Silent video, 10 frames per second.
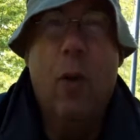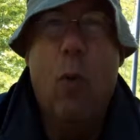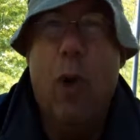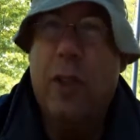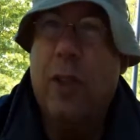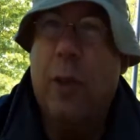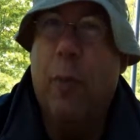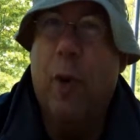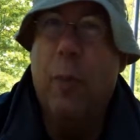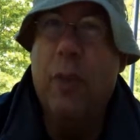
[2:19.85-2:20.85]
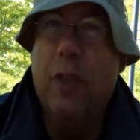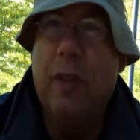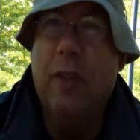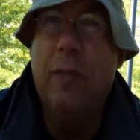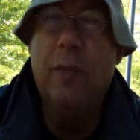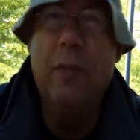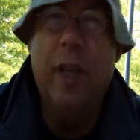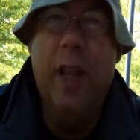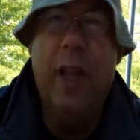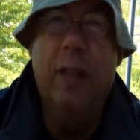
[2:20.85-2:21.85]
What's the purpose of it?
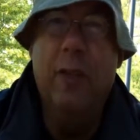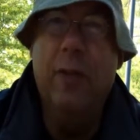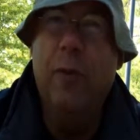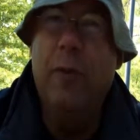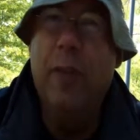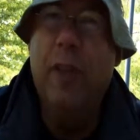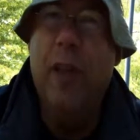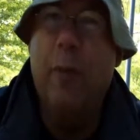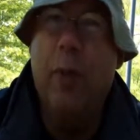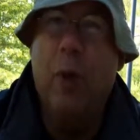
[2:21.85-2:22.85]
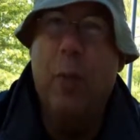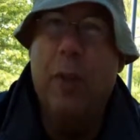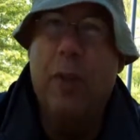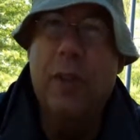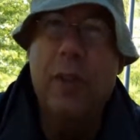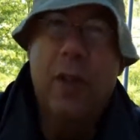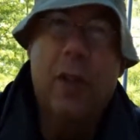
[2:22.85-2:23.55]
And to fulfill that purpose,